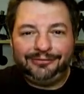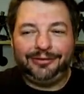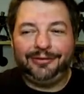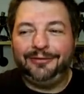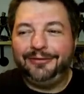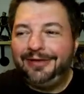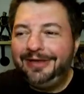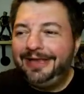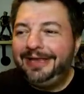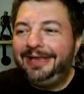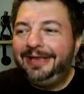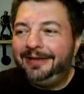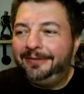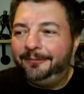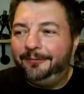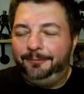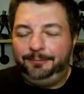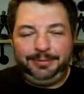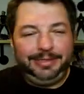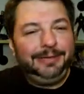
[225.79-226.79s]
so
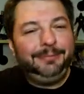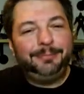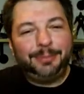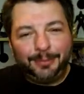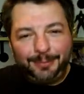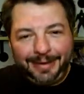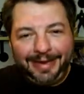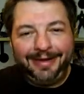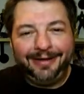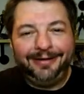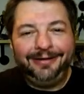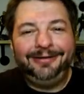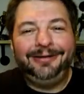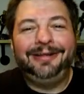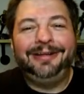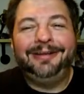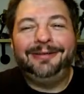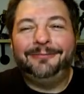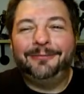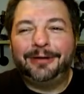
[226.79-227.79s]
be prepared.
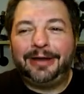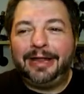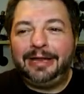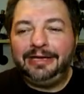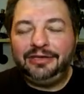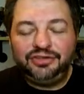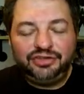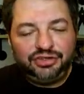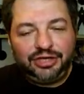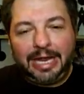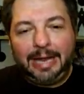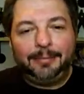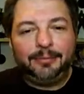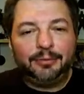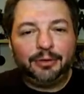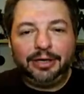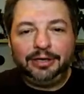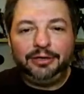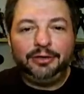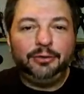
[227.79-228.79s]
Uh, we're each
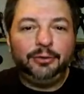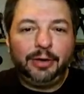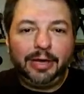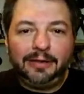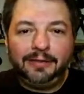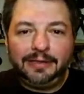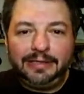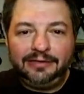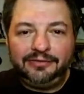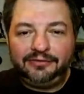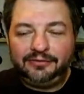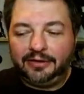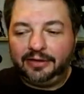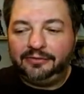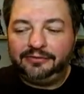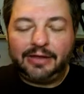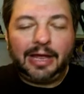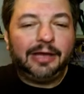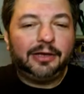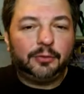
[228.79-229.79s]
chapter I do and each uh,
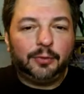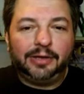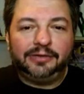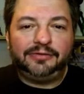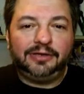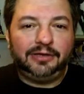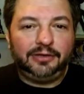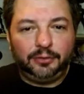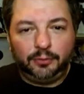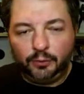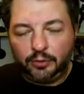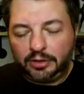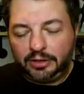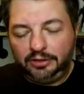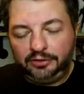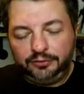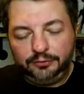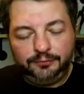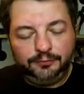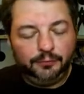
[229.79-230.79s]
side quest I do, we're
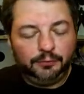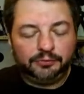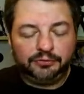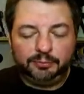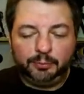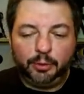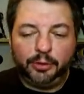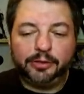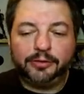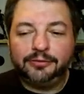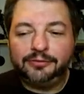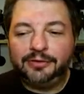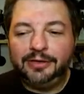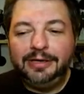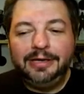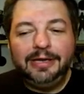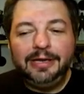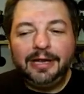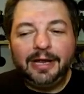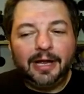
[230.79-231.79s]
gonna do full spoilers.
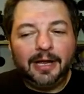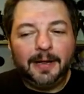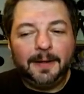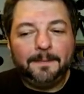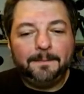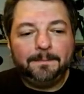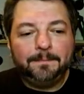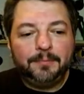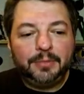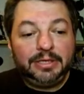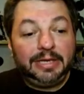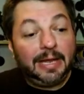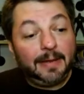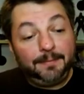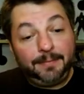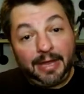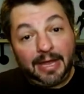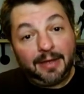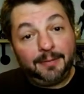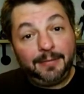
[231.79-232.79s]
Um, but yeah,
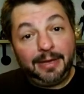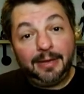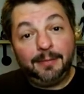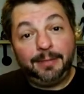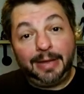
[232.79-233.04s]
Batman